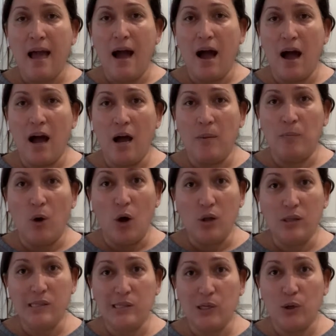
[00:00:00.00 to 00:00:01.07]

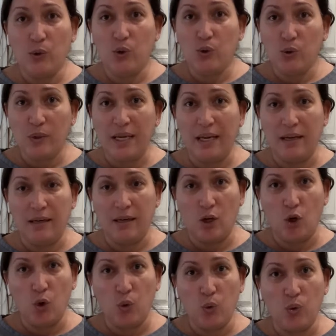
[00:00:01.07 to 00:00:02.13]
Also, you can
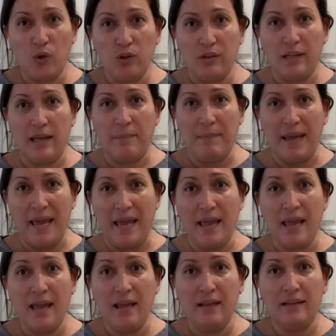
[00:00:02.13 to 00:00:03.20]
quarter them
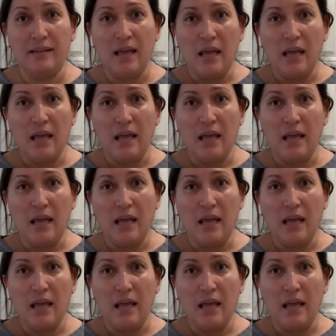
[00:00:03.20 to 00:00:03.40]
and